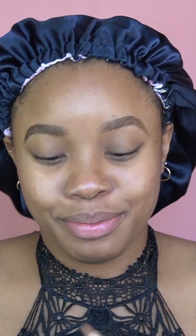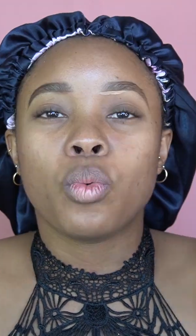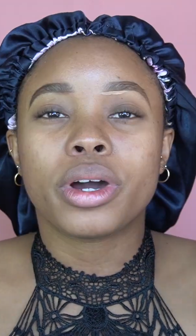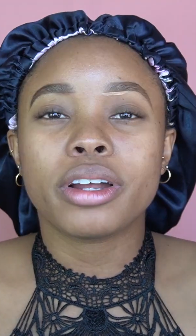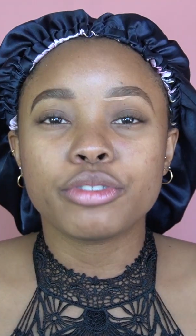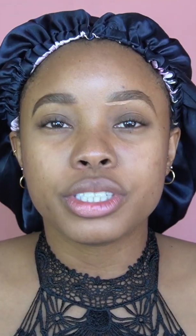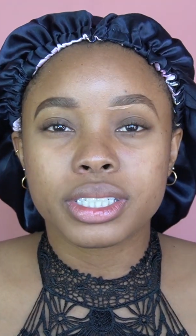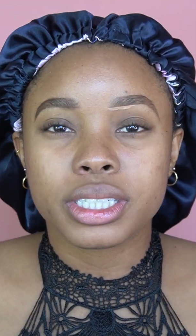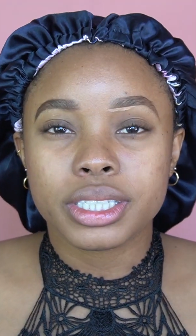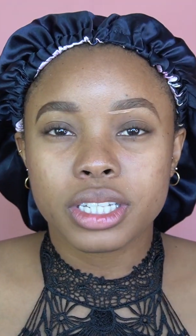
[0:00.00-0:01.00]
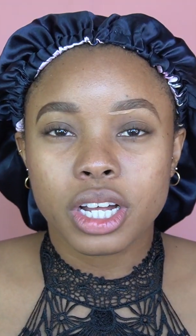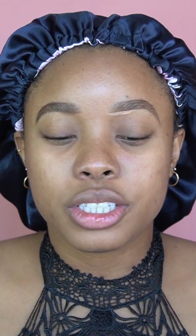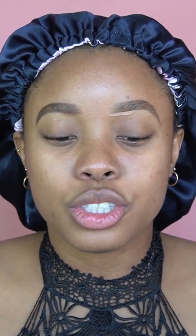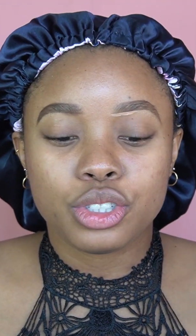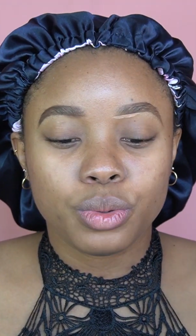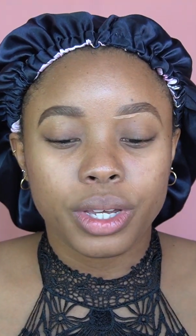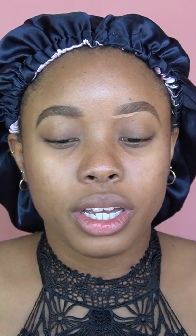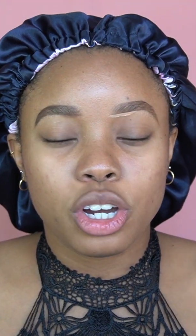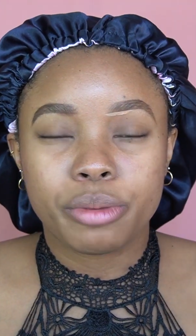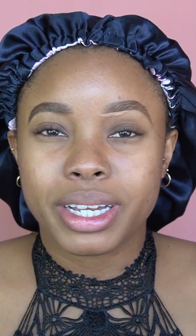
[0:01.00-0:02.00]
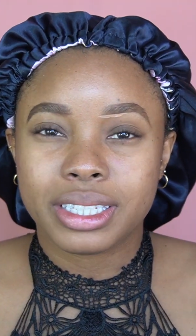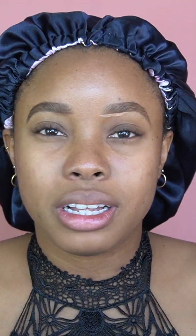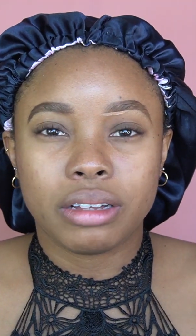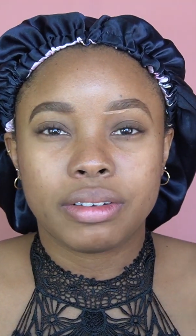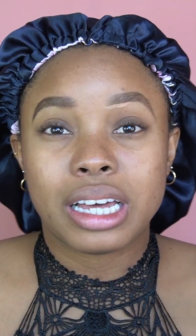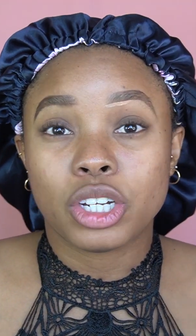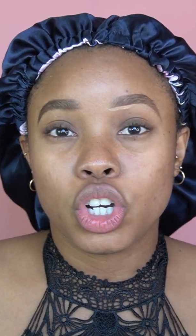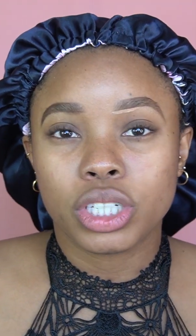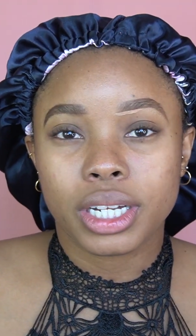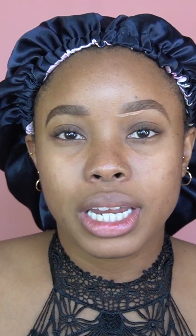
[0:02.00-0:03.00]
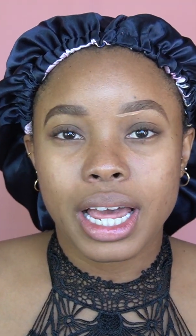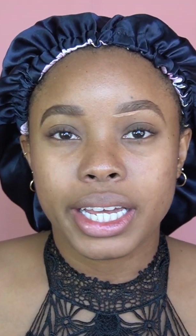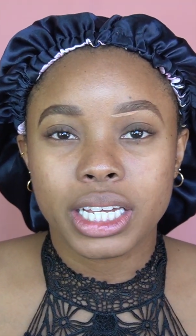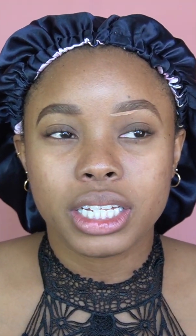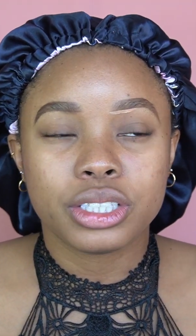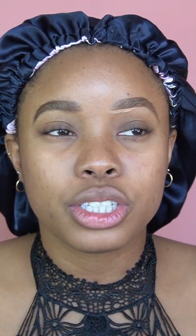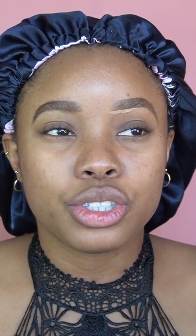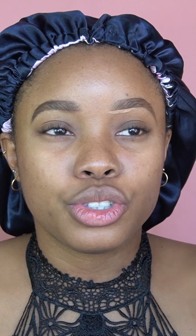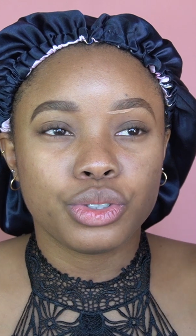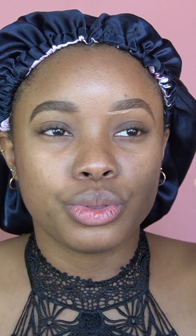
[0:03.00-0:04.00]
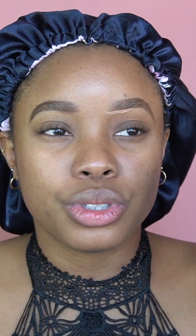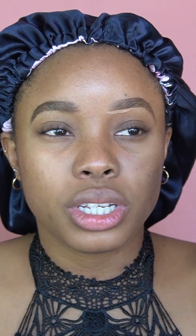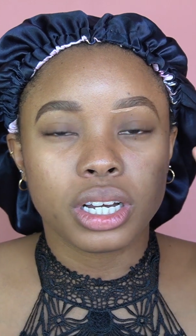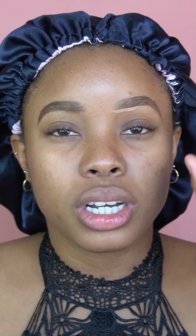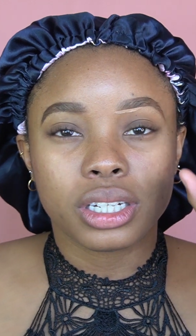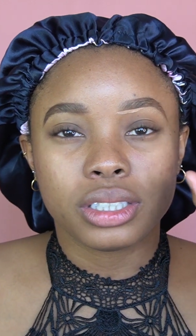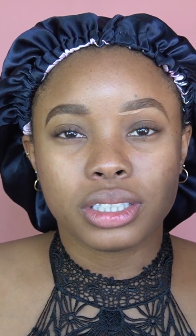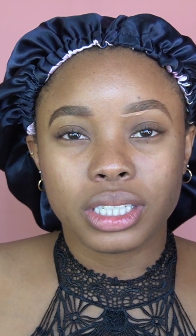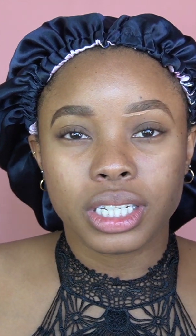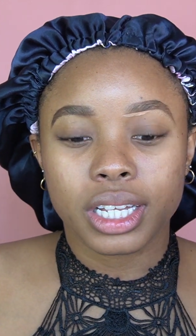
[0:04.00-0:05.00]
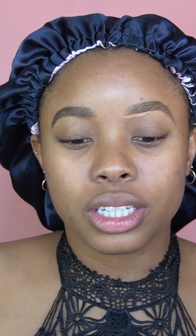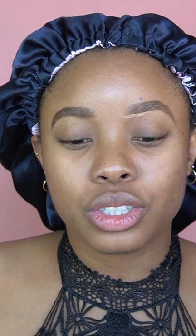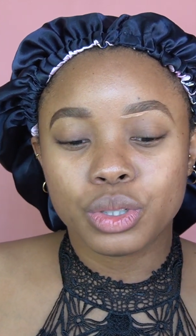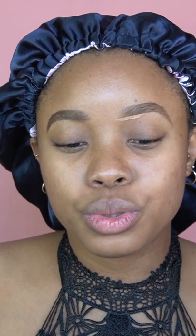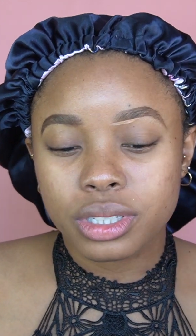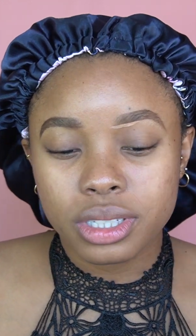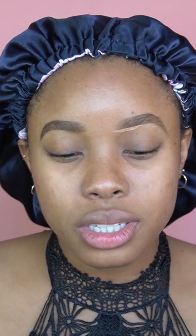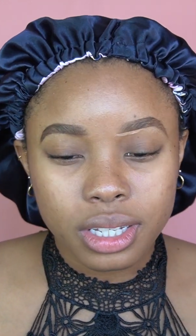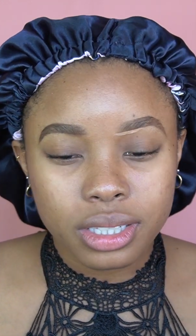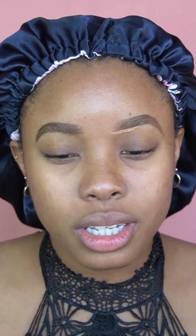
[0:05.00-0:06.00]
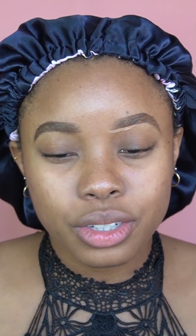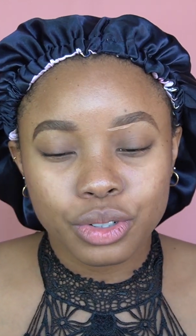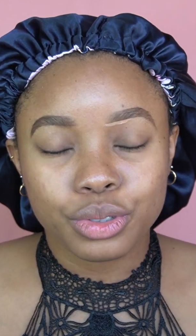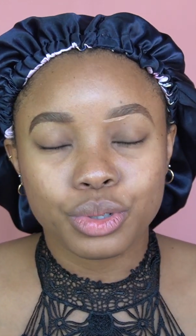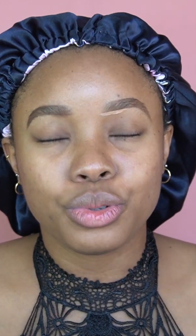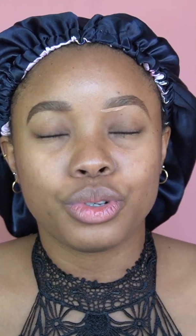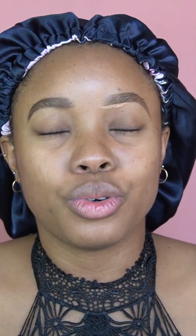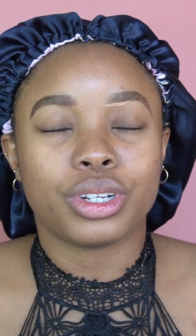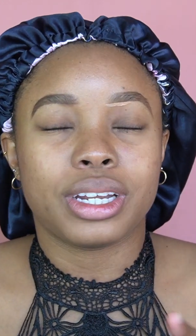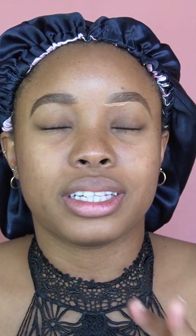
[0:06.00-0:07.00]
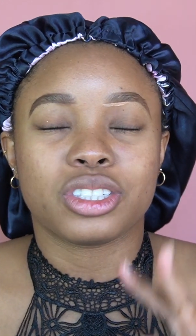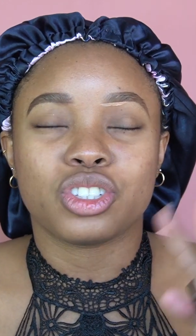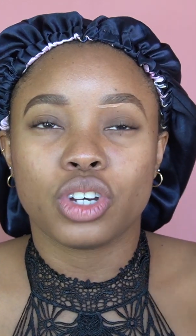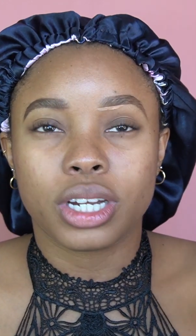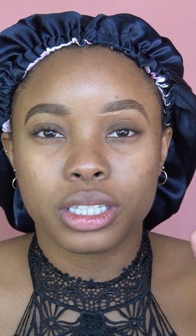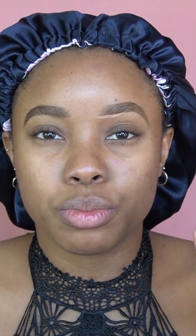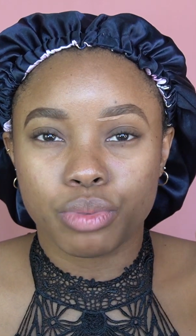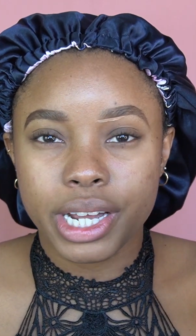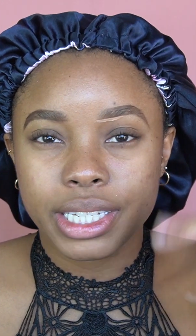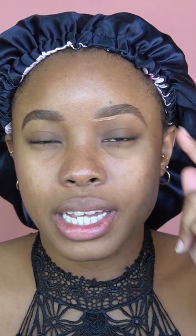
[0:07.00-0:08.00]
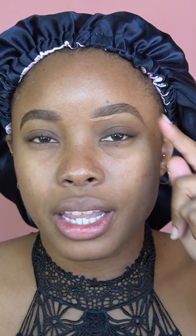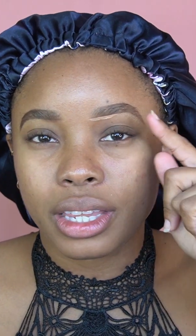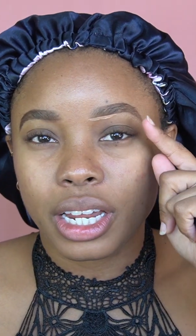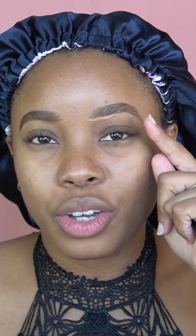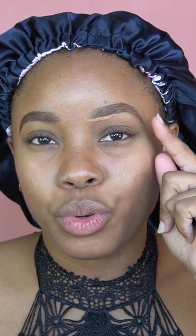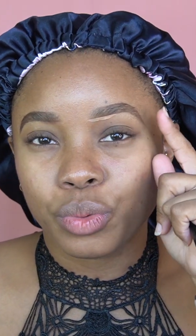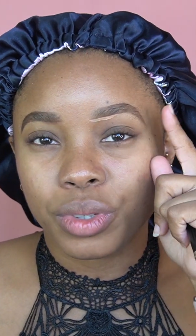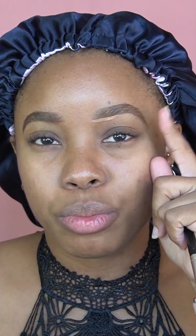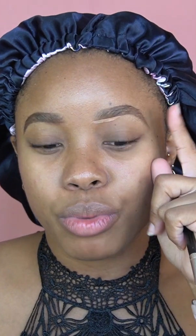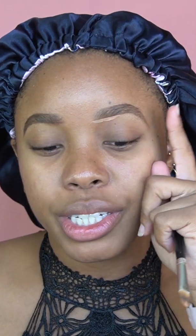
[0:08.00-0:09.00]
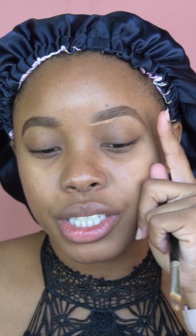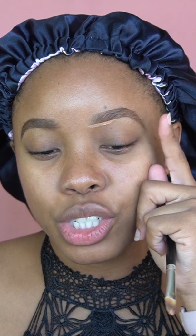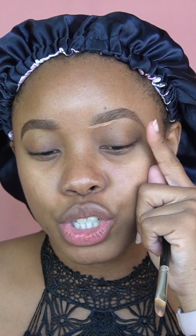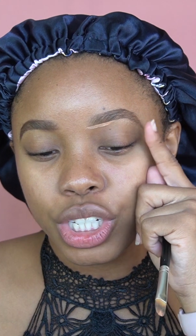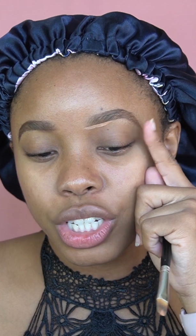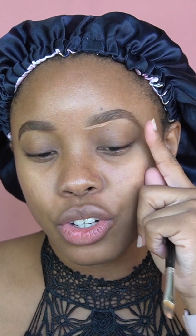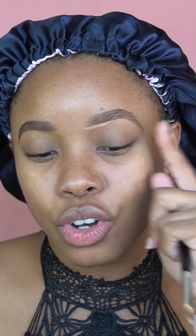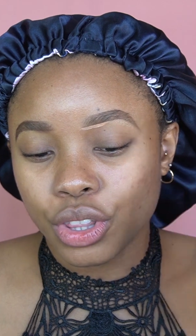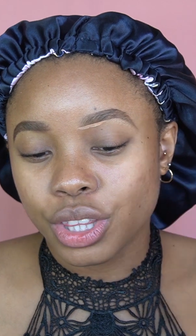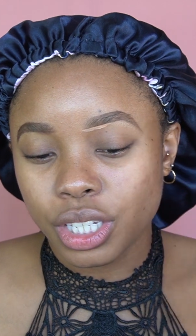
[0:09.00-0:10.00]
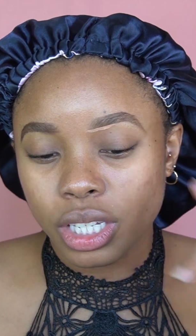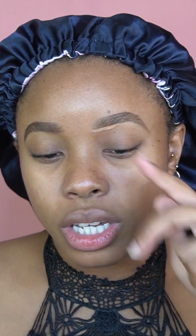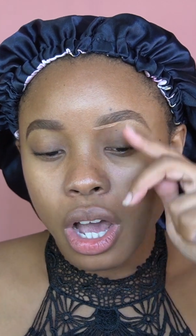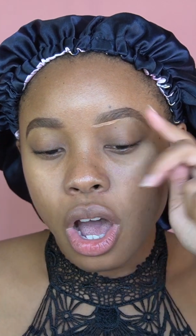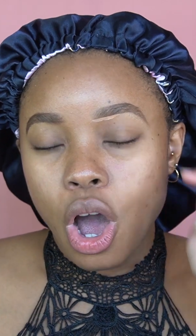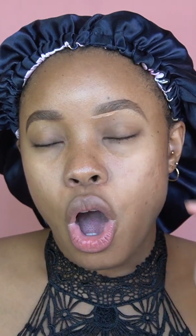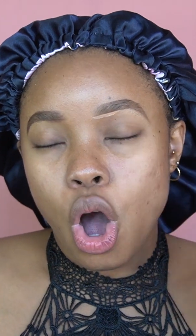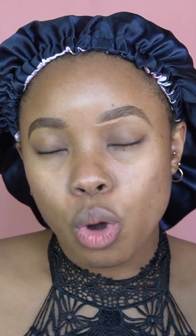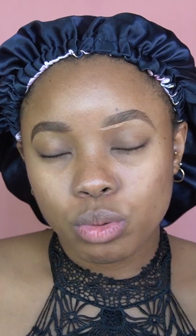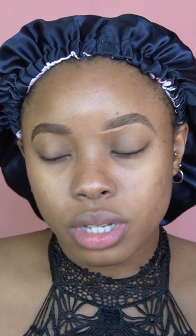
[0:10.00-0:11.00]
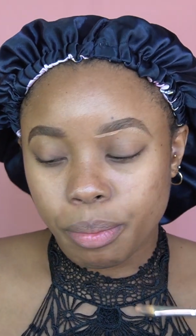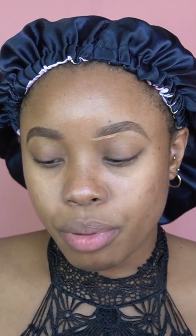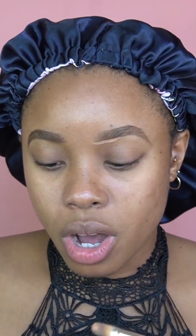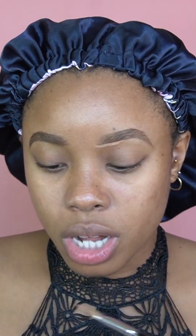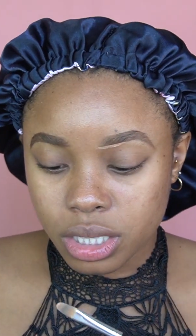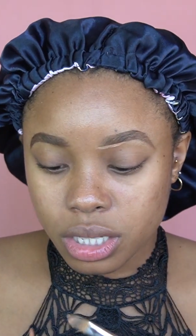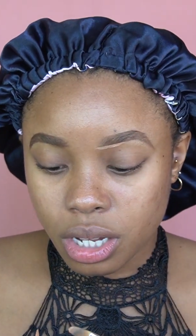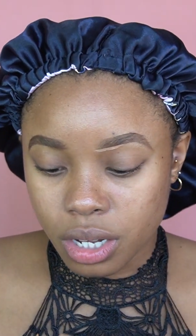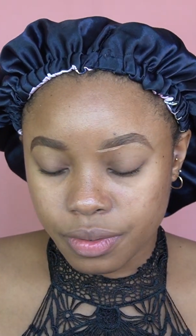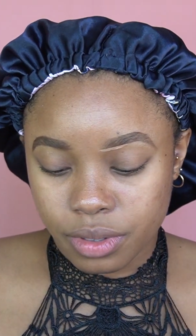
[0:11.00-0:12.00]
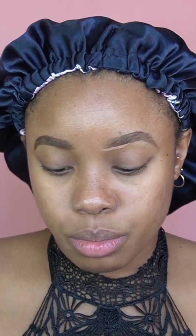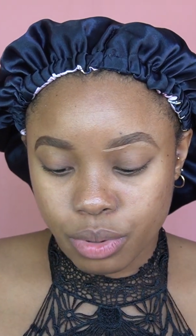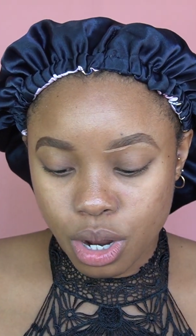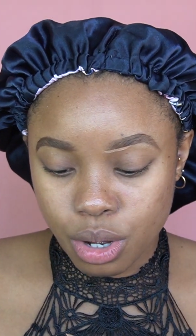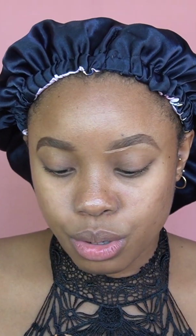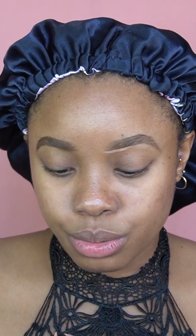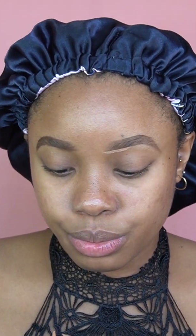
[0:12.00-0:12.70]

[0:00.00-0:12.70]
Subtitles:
What I've recently started doing on myself and on clients is using a concealer that's closer to their skin tone or that's not as bright, and then I go in with the brighter shade on the outer part of the brow.